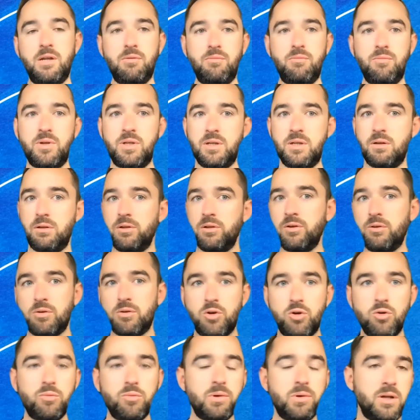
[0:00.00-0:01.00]
we did a little
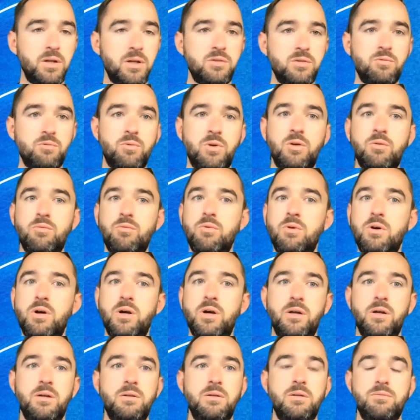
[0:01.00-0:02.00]
Kubernetes
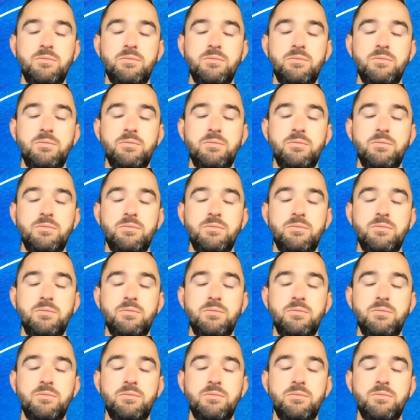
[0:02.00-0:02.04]
101.